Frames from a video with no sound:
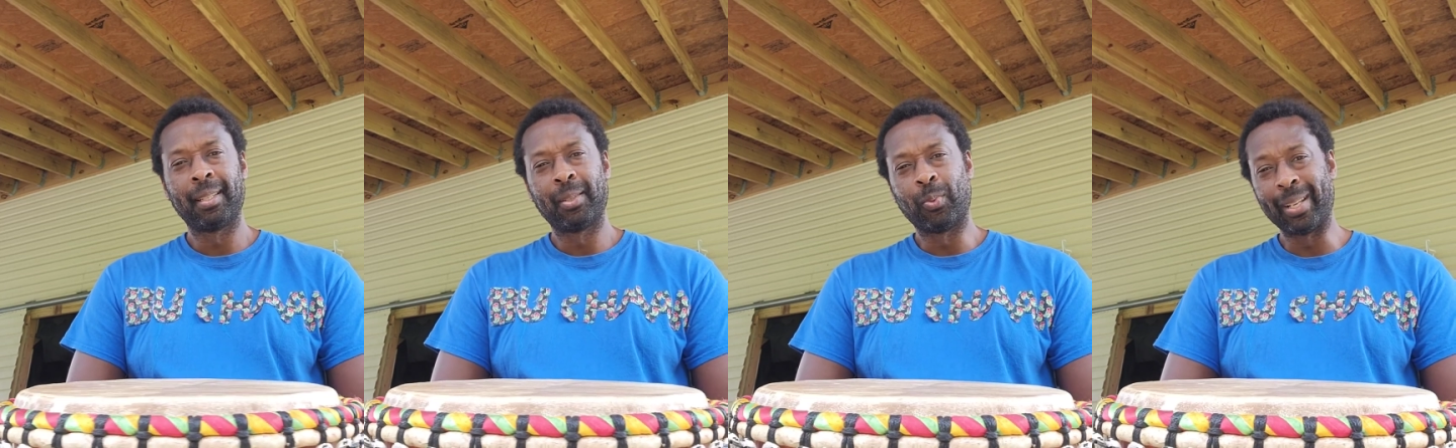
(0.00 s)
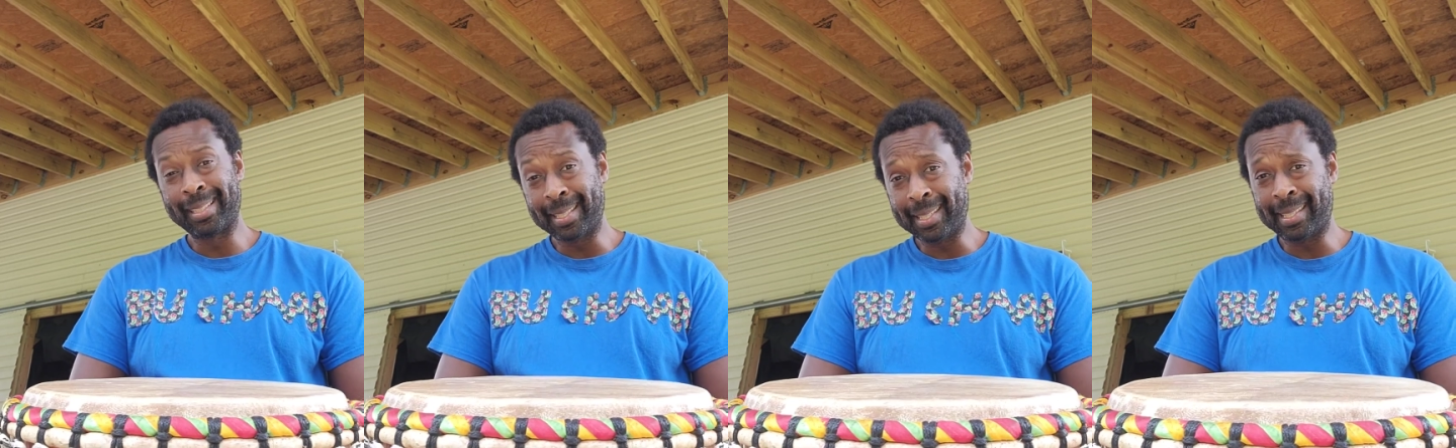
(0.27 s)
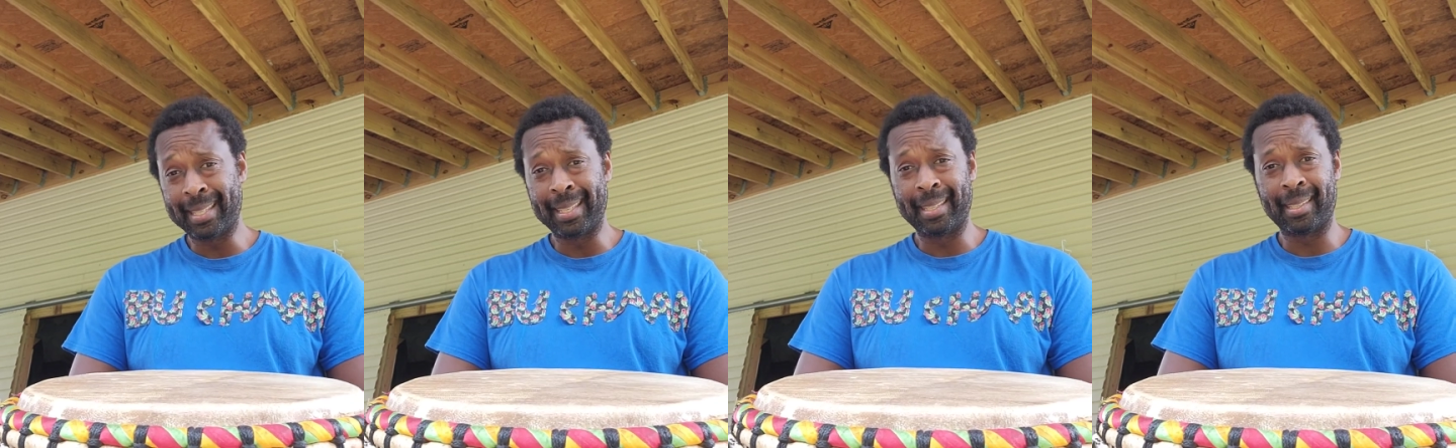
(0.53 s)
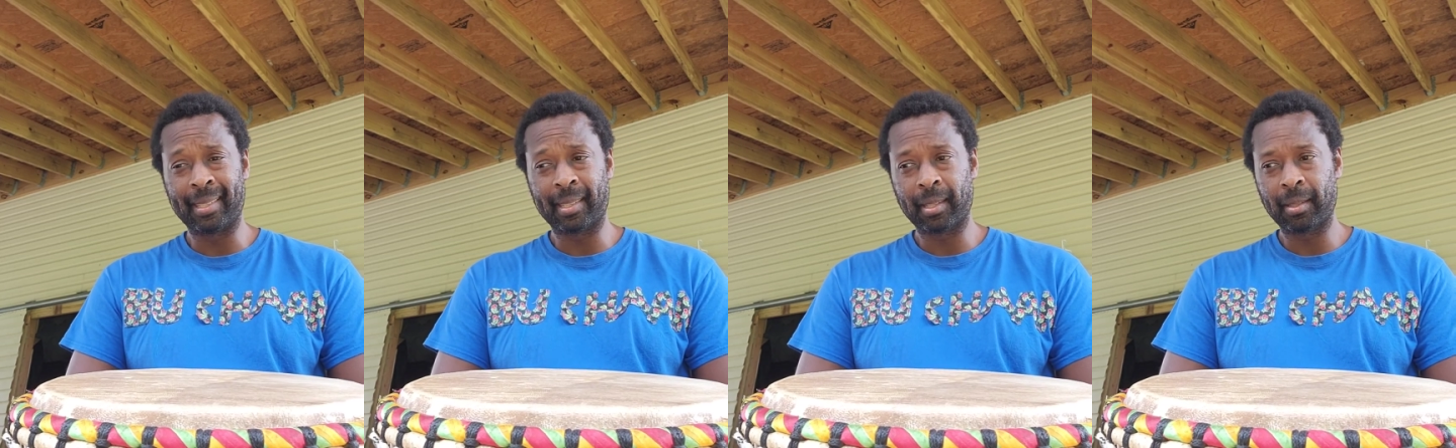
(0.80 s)
What
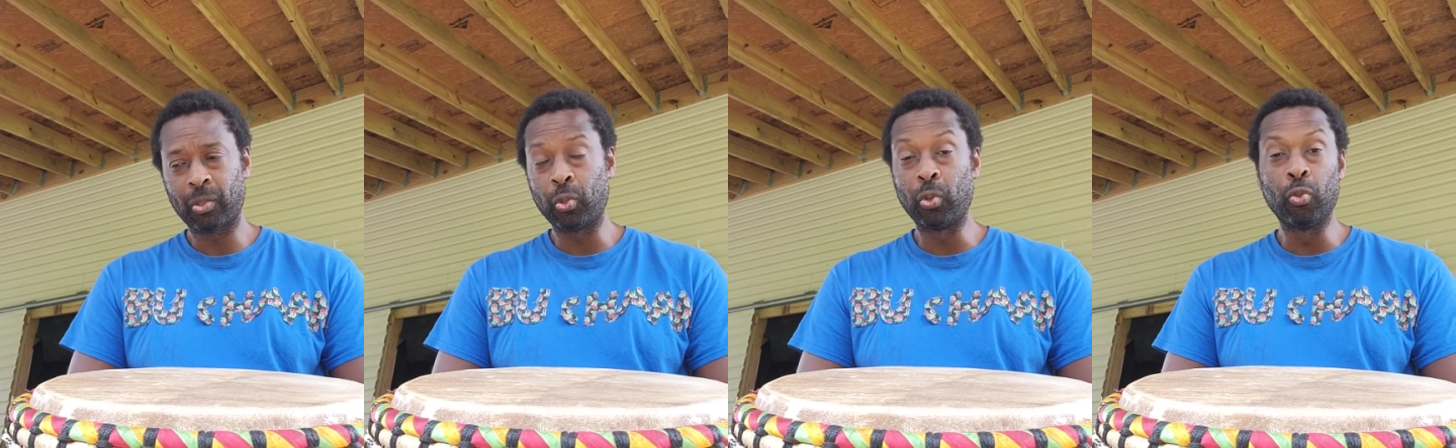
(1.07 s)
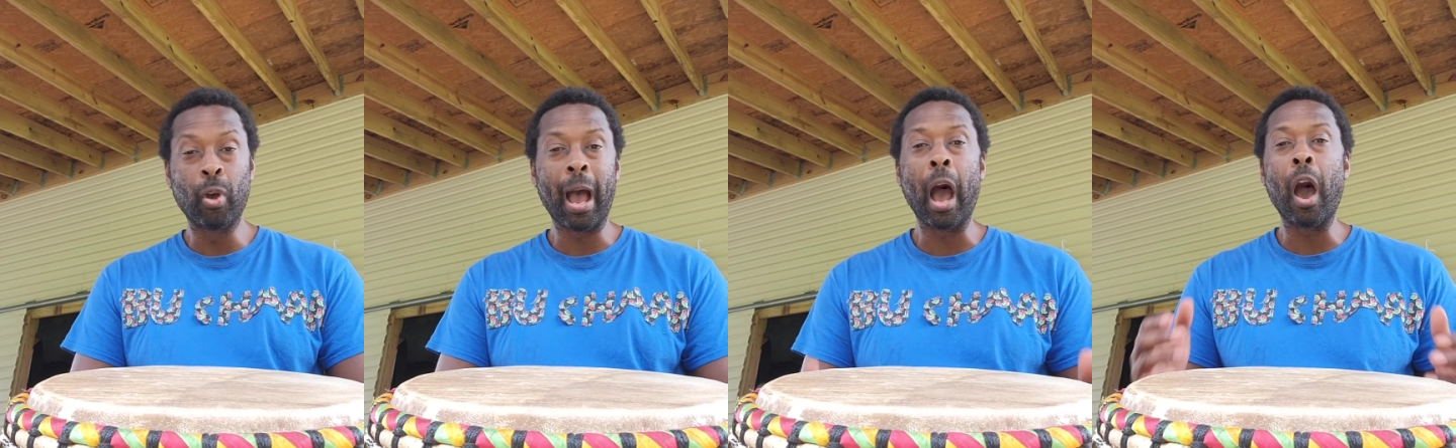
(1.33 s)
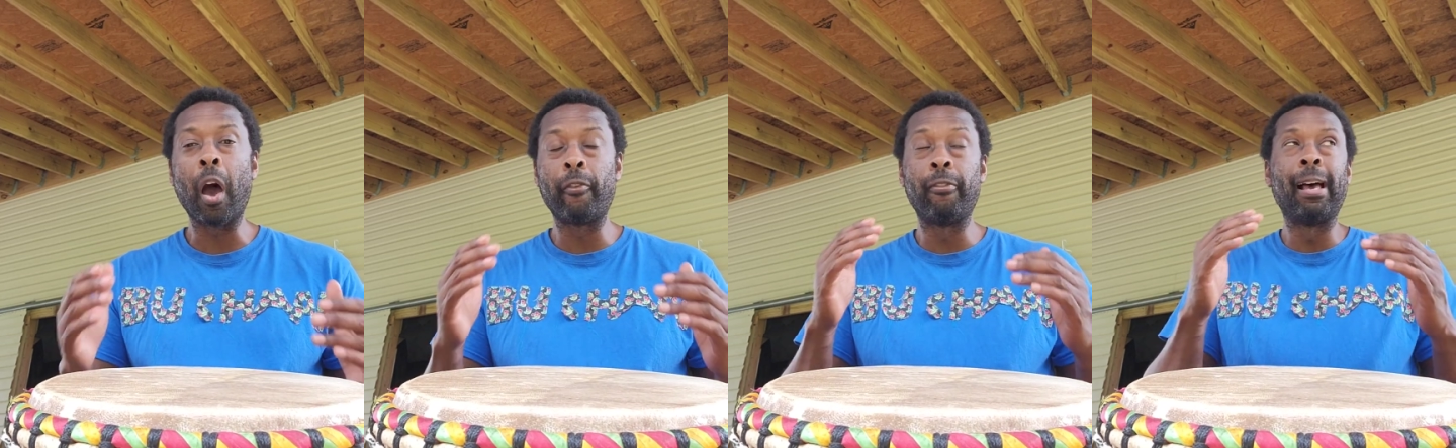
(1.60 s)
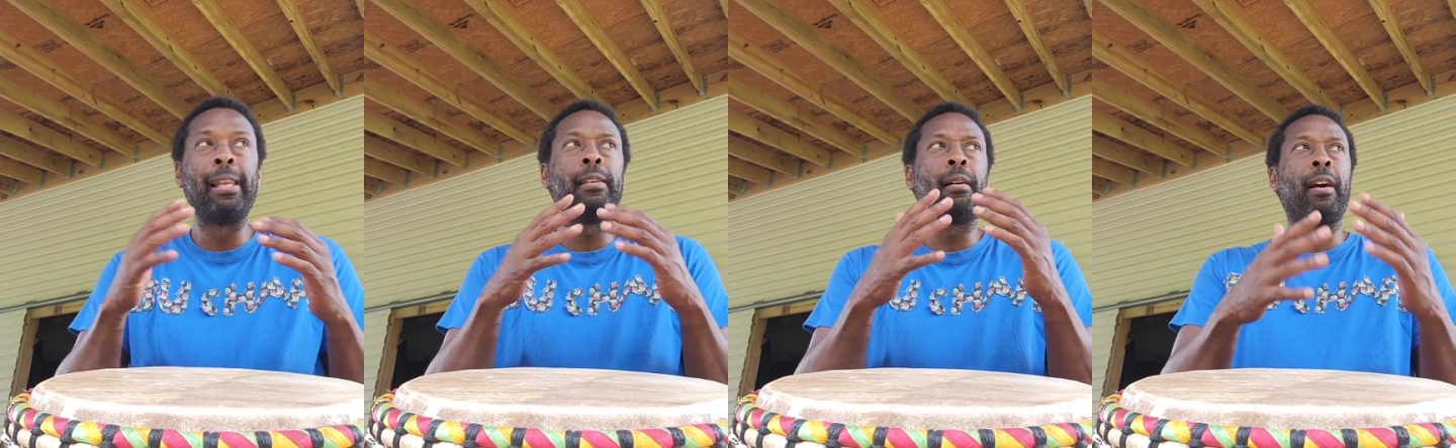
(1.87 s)
disease? Do you
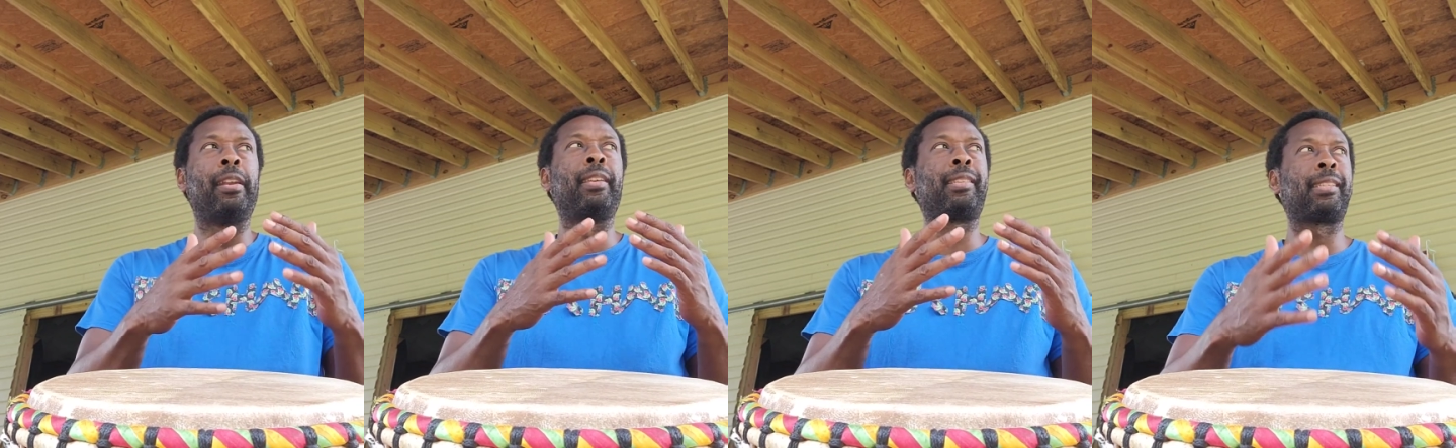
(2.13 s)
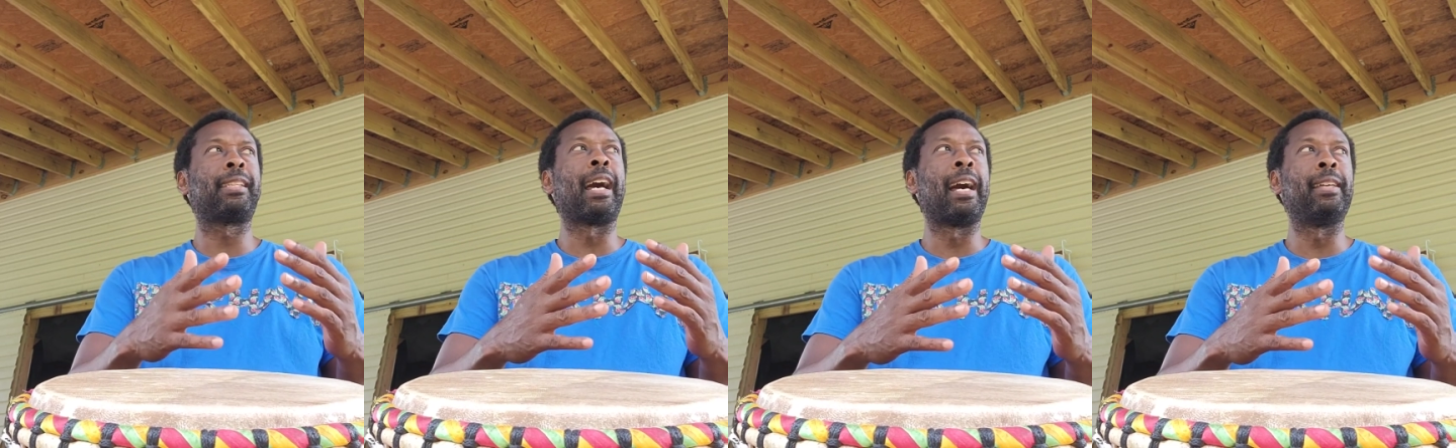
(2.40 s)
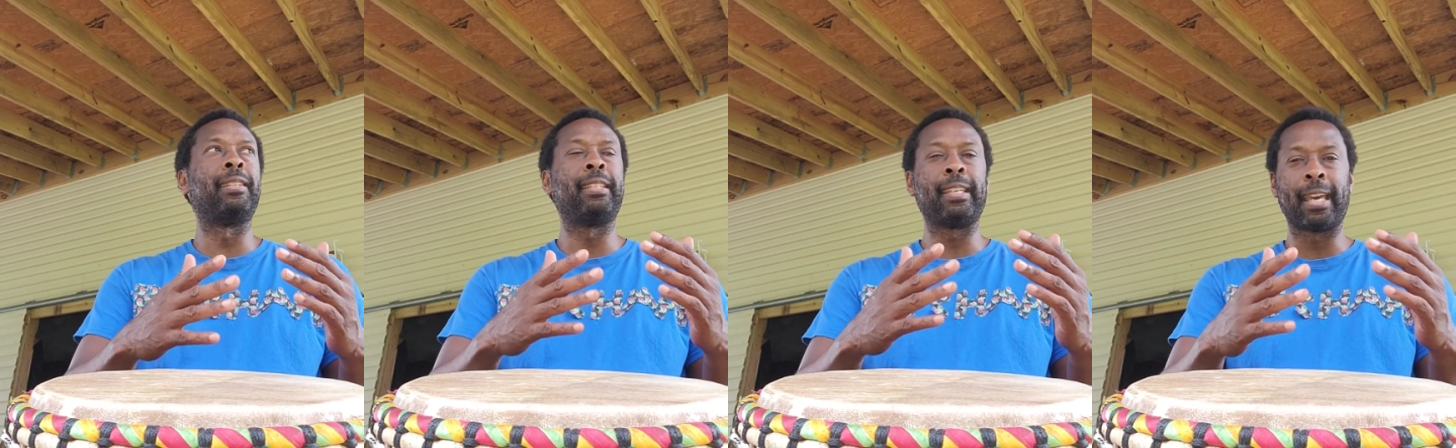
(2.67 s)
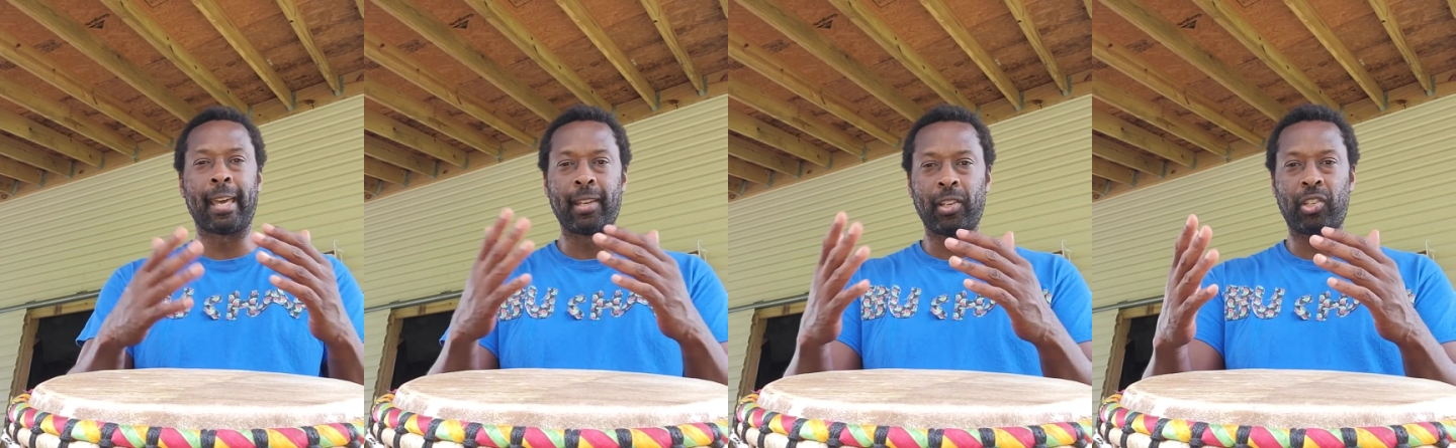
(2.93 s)
really understand the
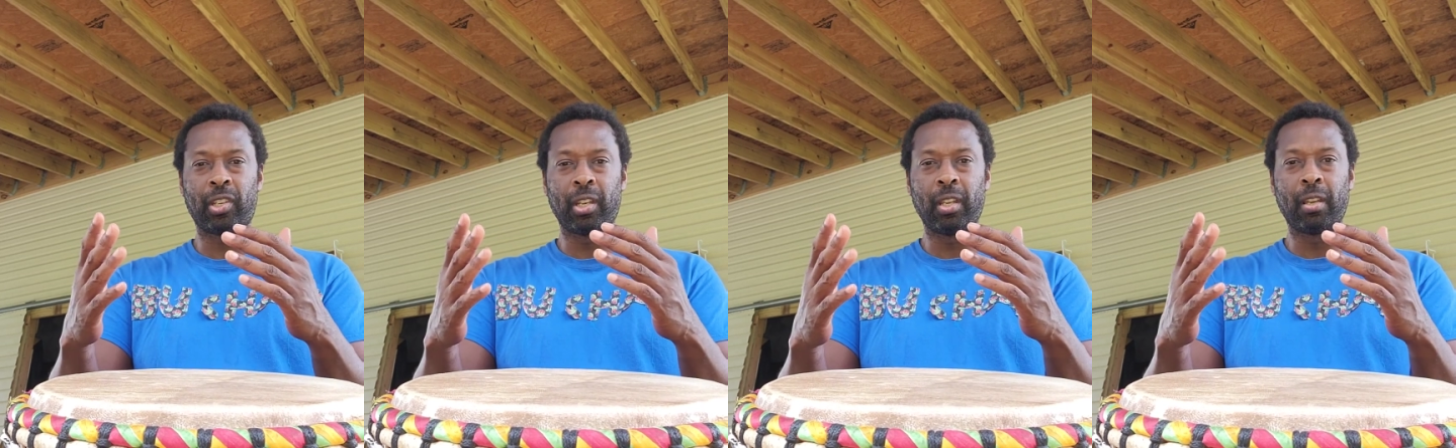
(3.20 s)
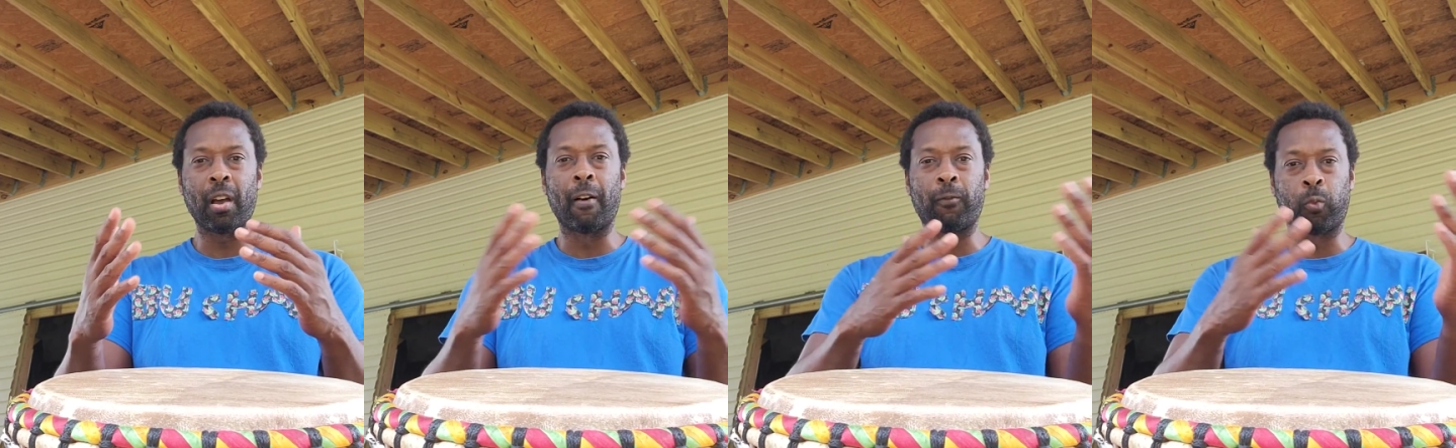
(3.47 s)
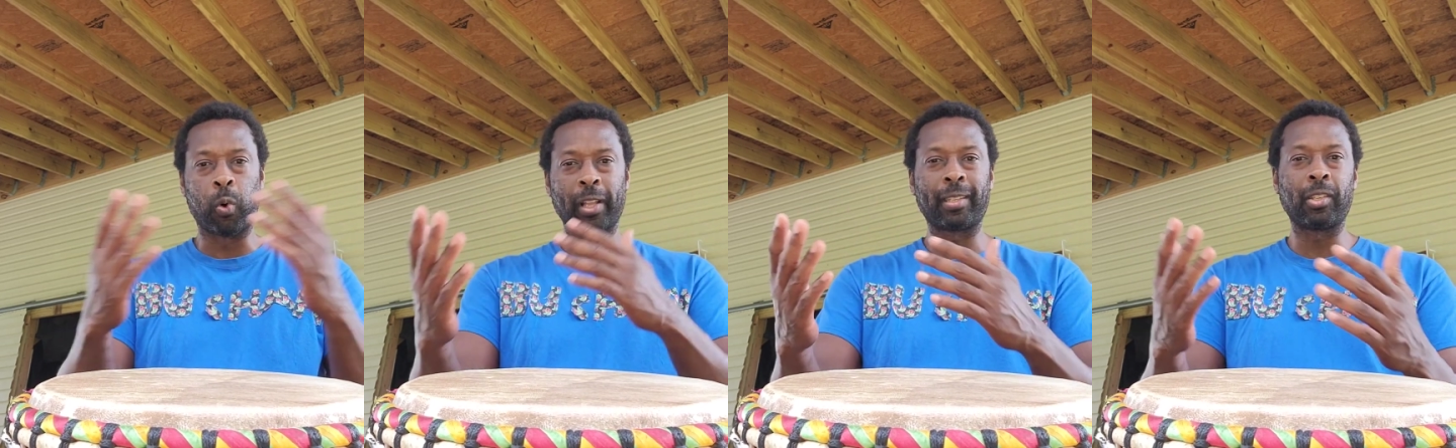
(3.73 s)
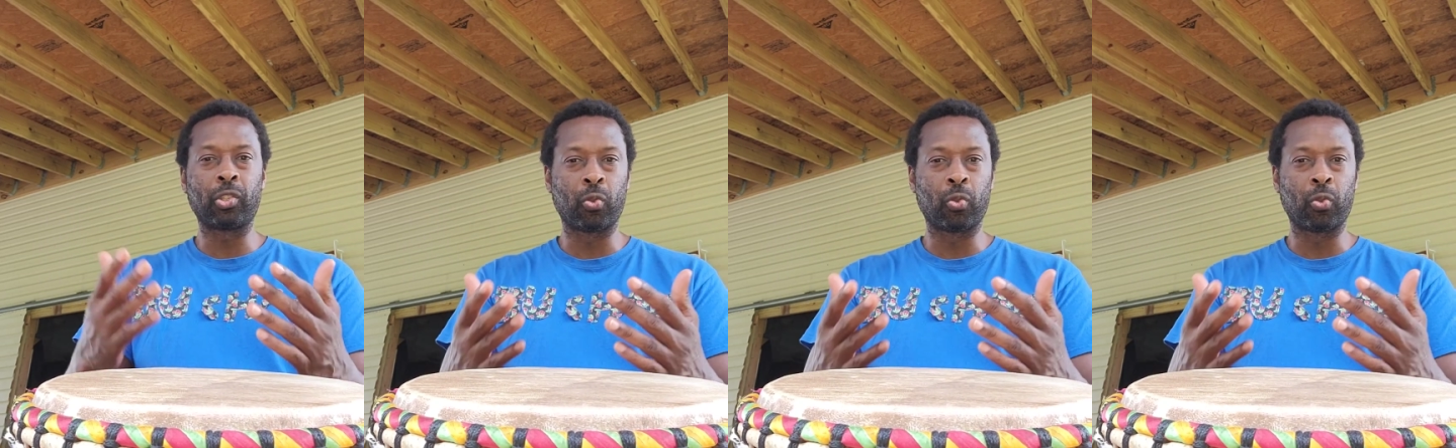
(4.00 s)
energy of what is